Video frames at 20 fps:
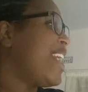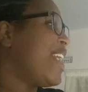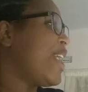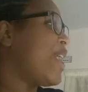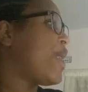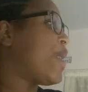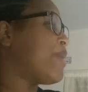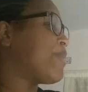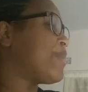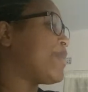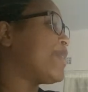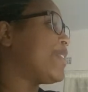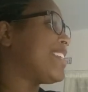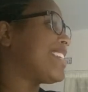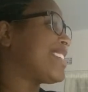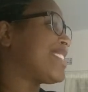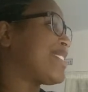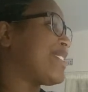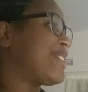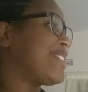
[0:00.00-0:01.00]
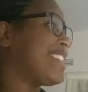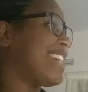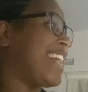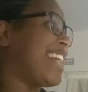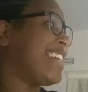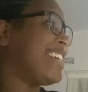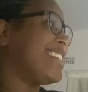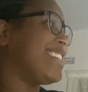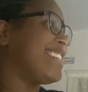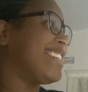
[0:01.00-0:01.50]
Hope you look so
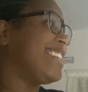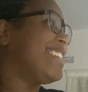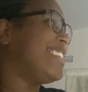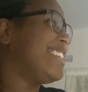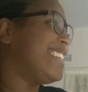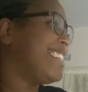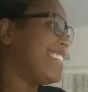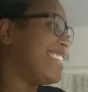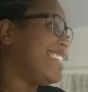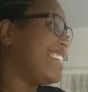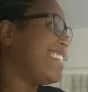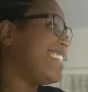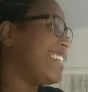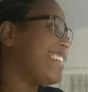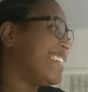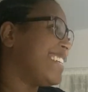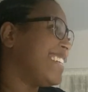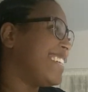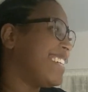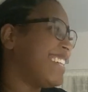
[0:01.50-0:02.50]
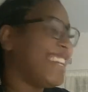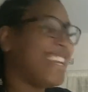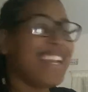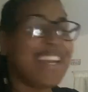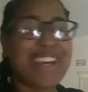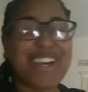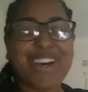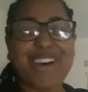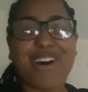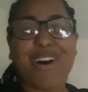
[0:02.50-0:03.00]
tired.
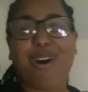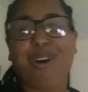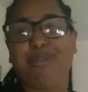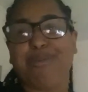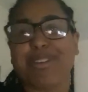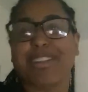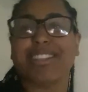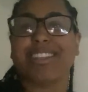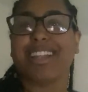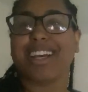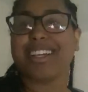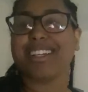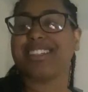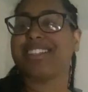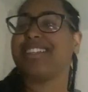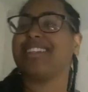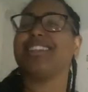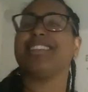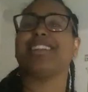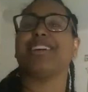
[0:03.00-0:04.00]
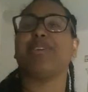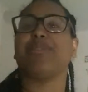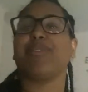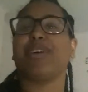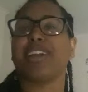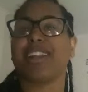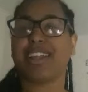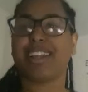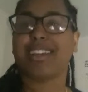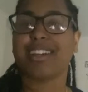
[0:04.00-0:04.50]
Hope is like sitting there
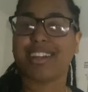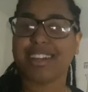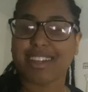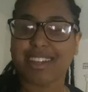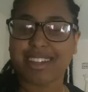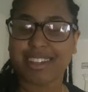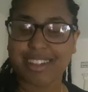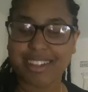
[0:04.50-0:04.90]
waiting late.